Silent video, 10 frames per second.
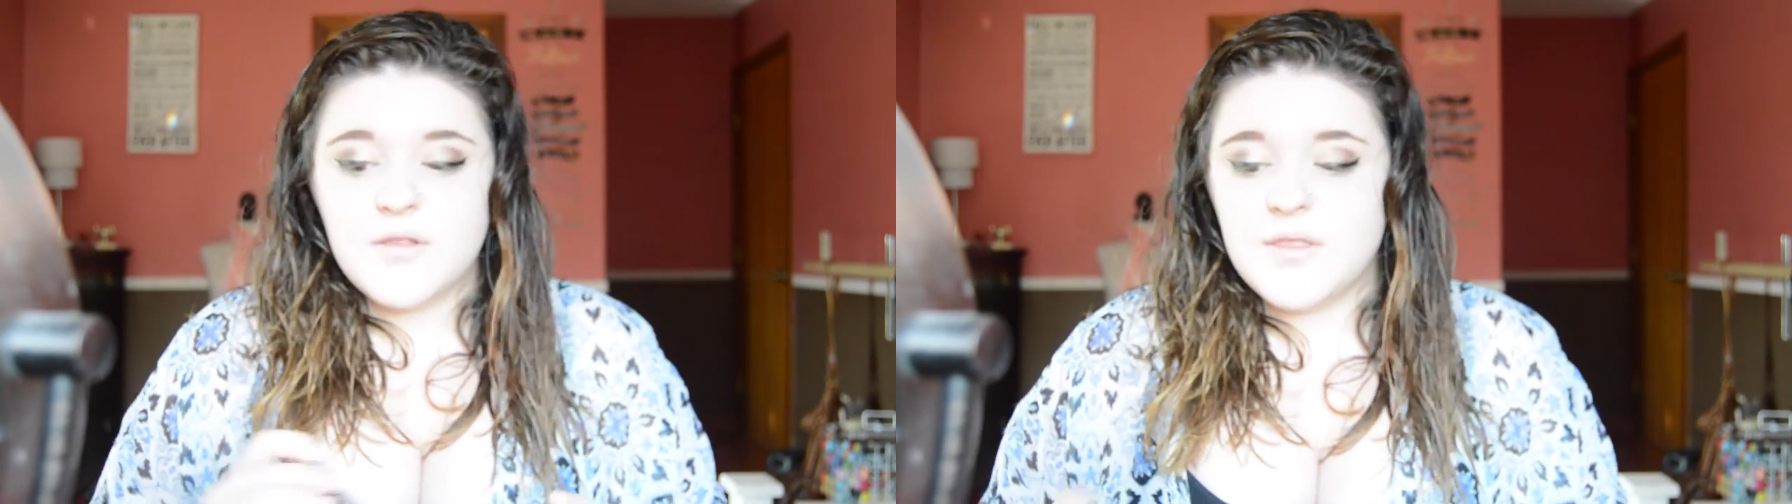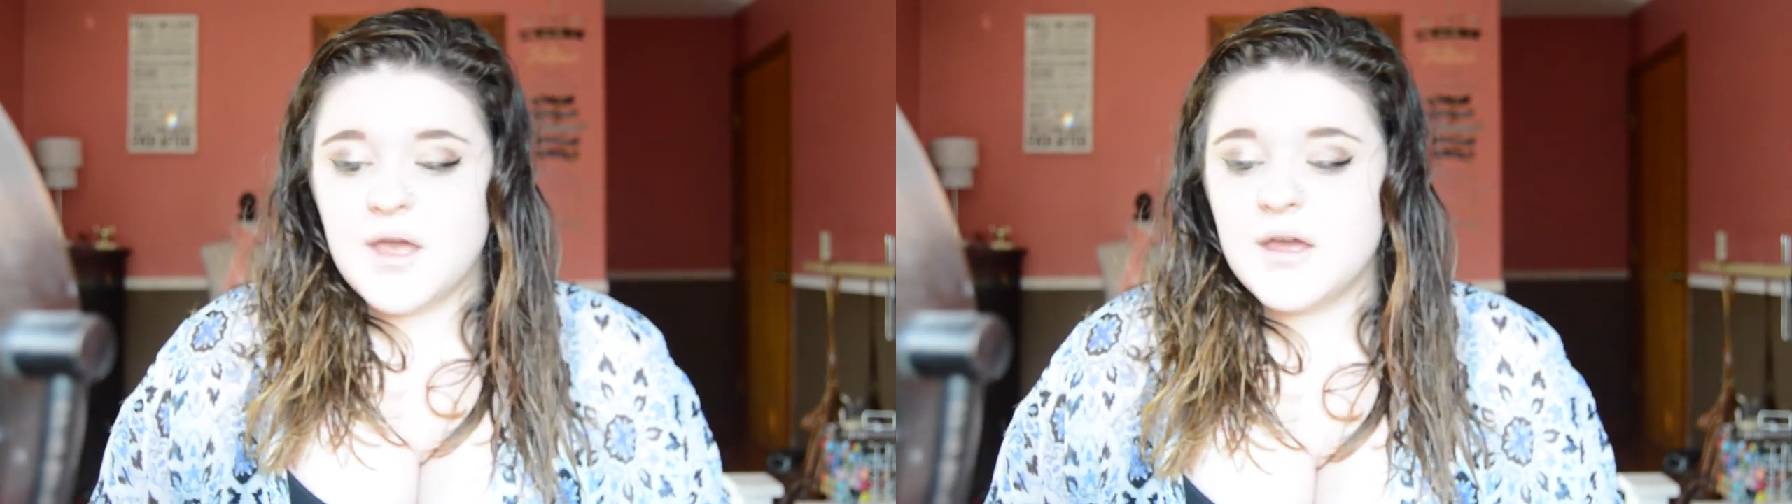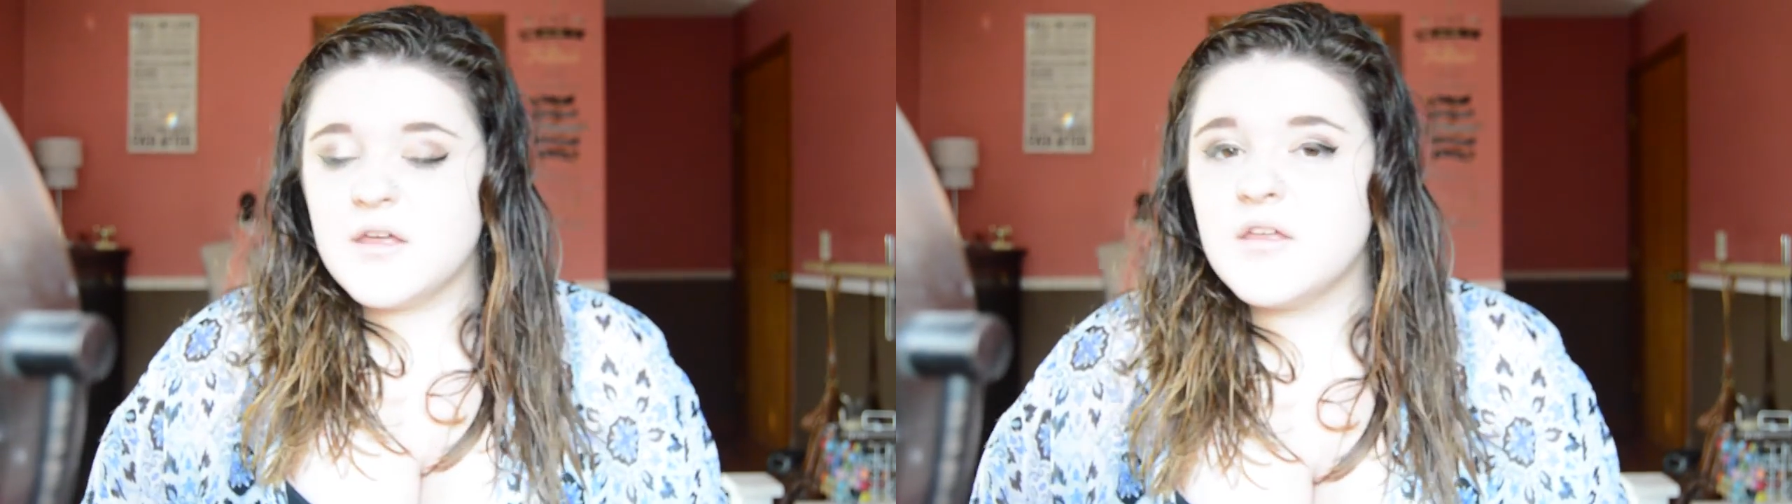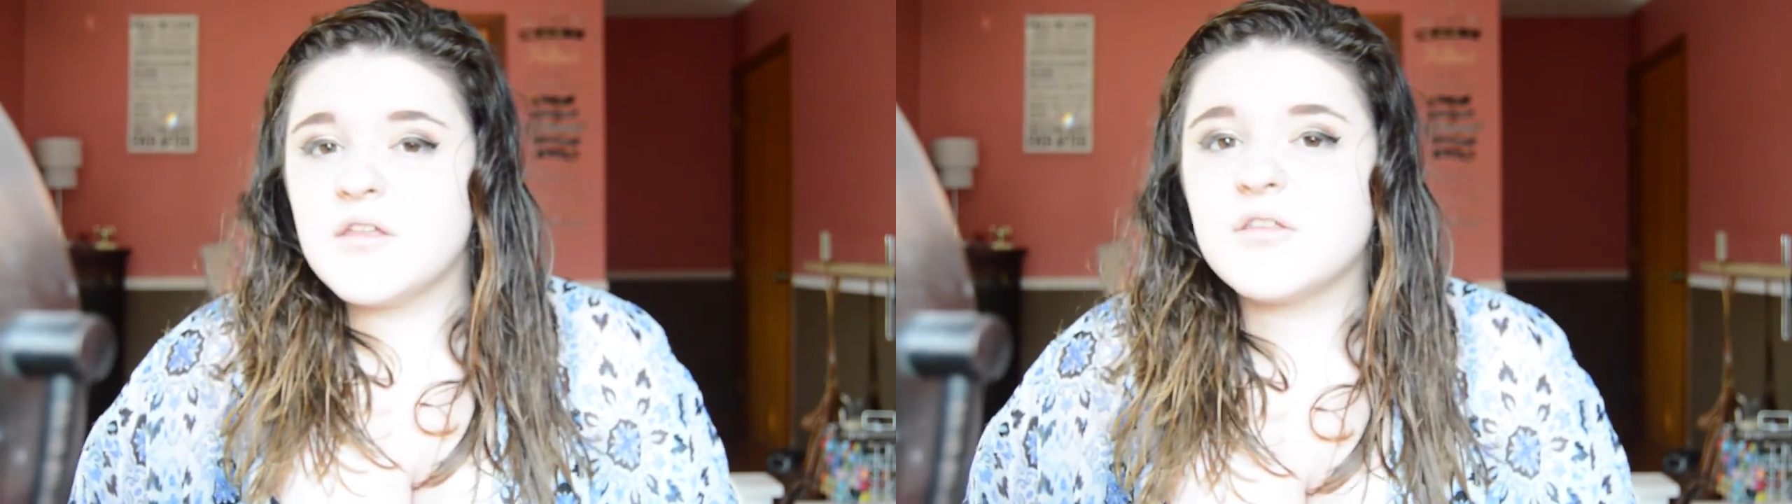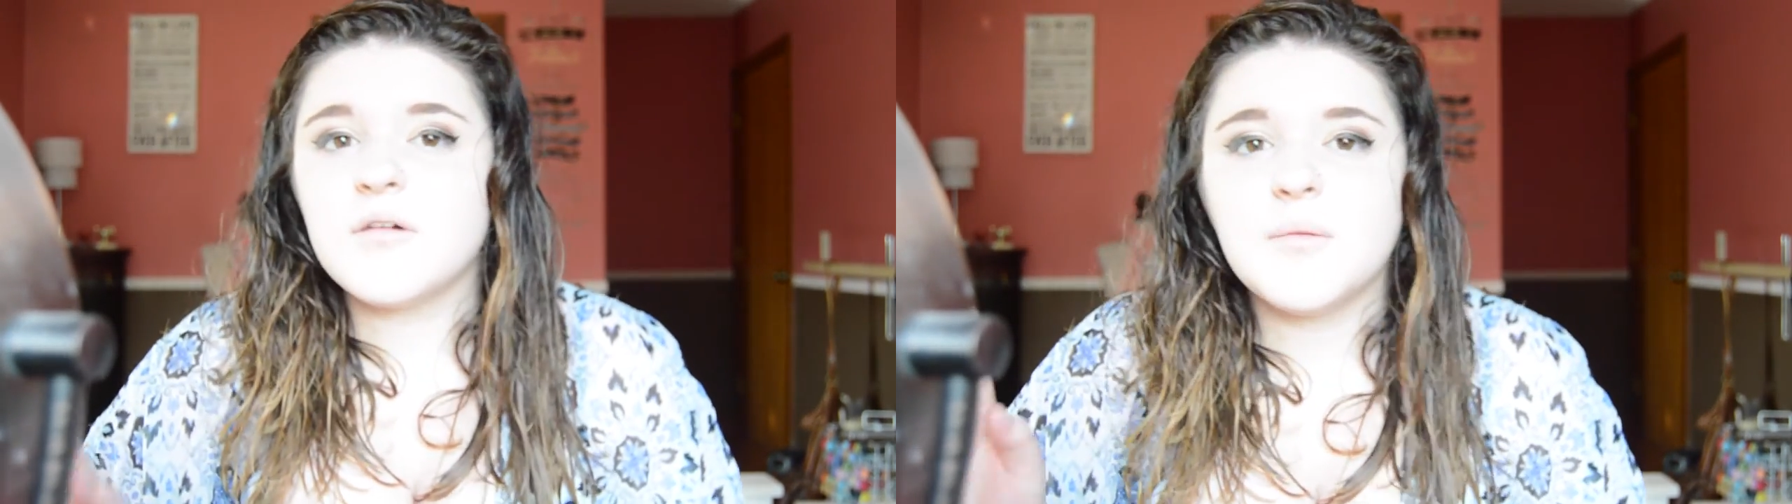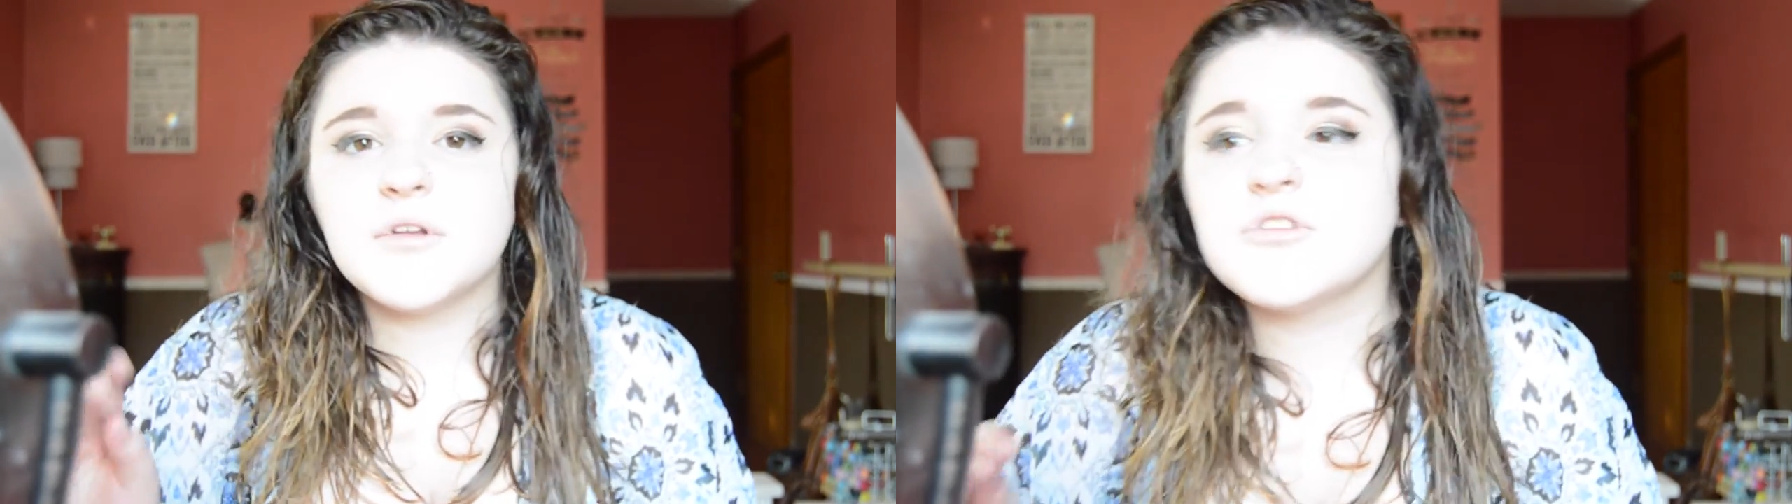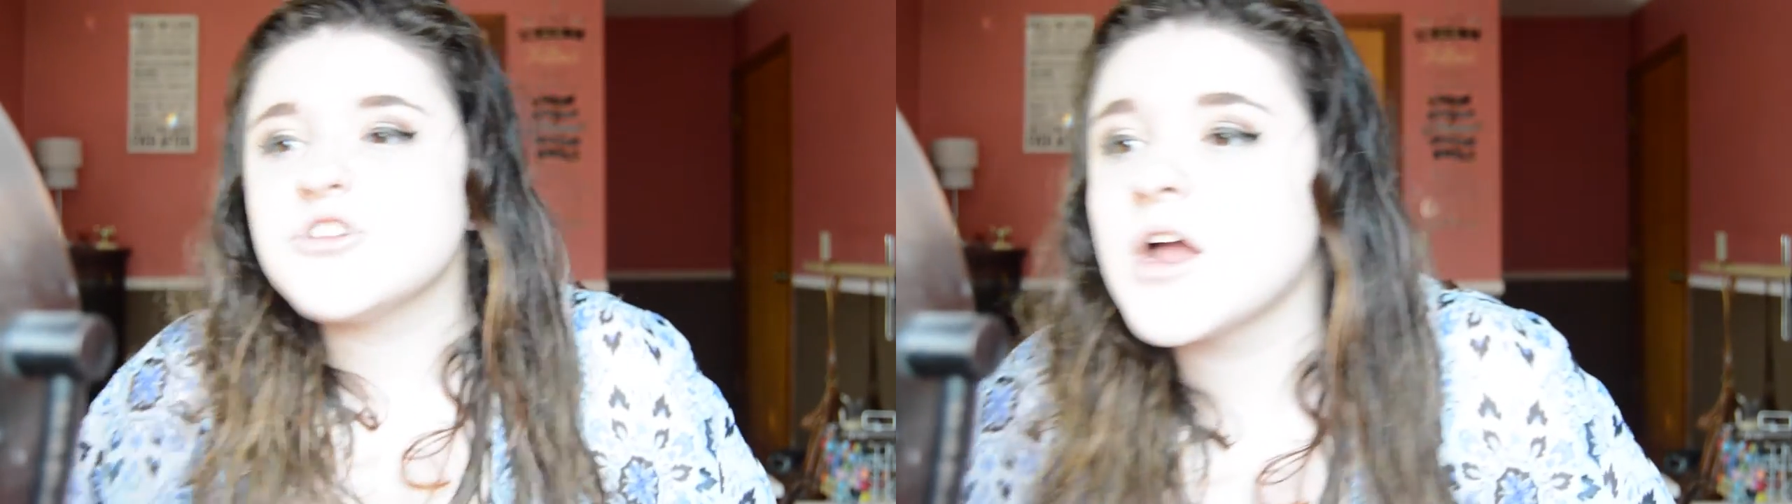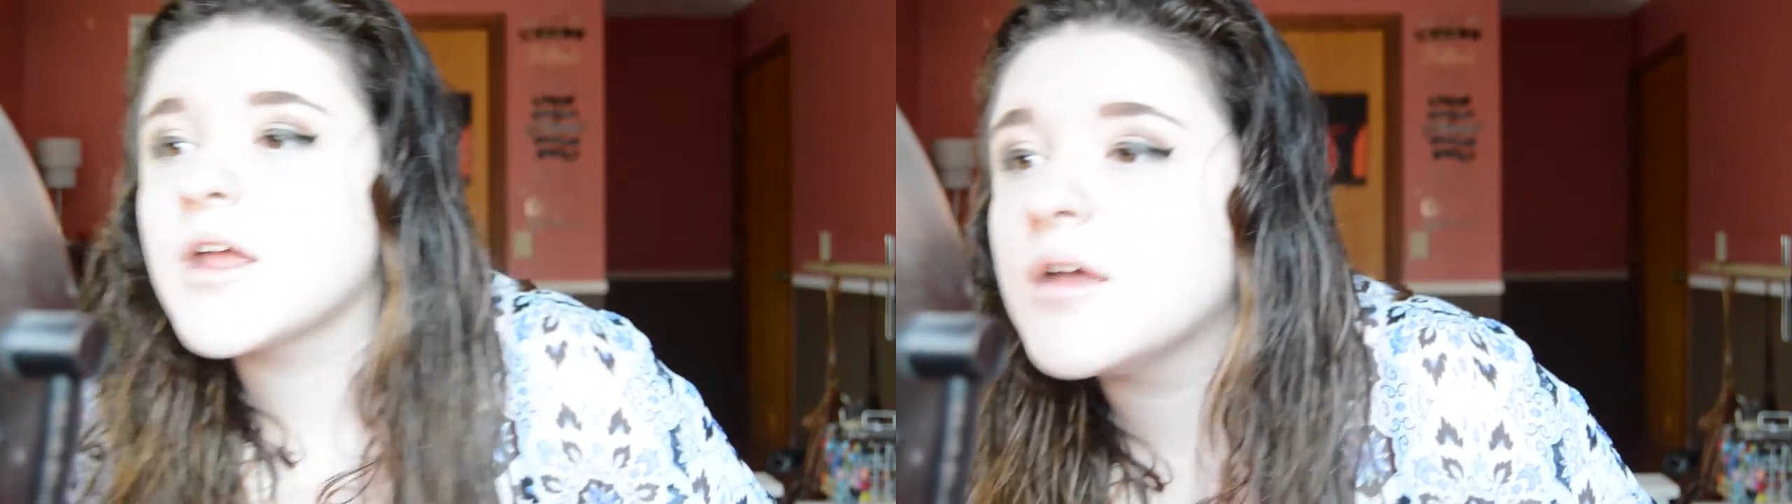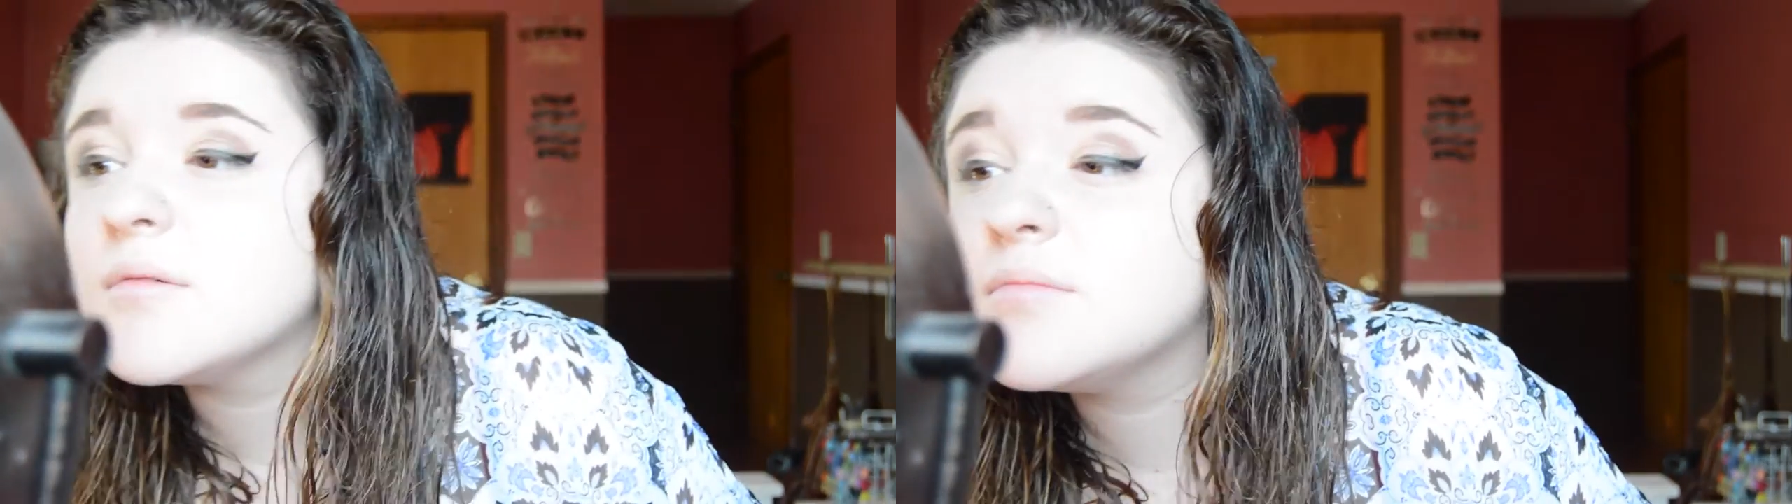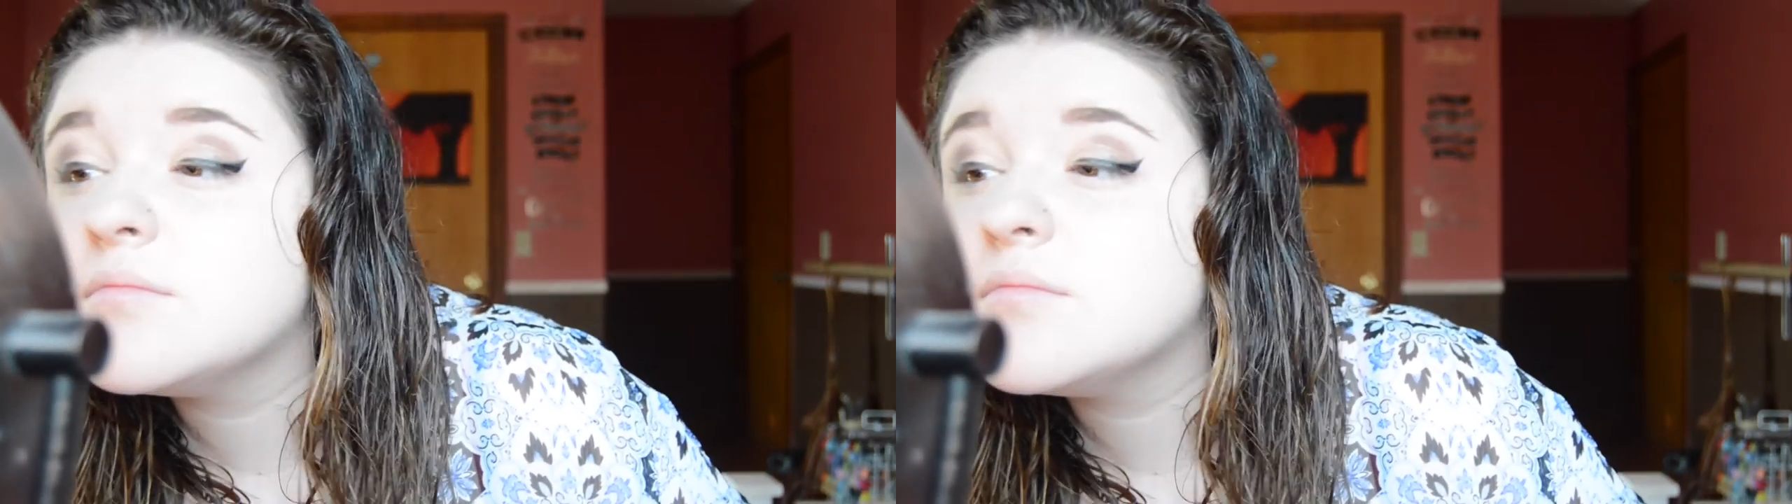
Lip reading: That is, let me just check it.